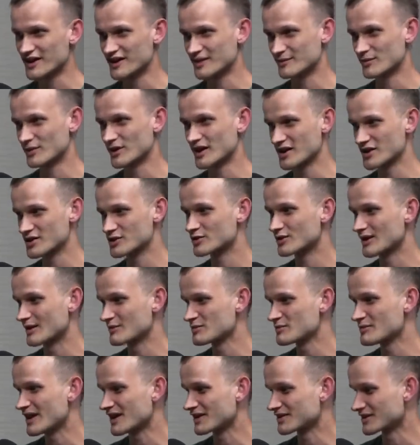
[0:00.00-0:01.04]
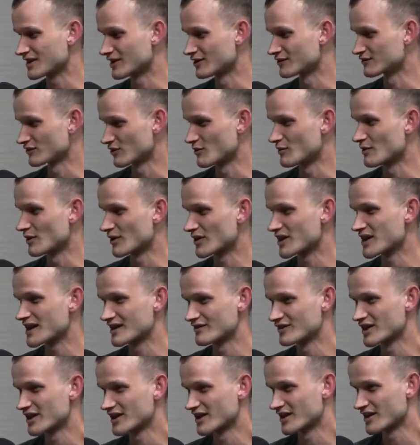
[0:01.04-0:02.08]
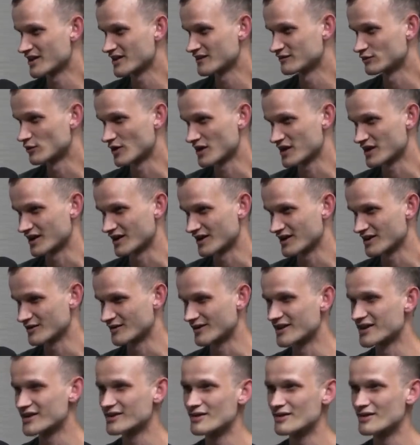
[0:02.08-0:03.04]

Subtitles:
the price dropped back down from about 7 cents to 4 cents, right?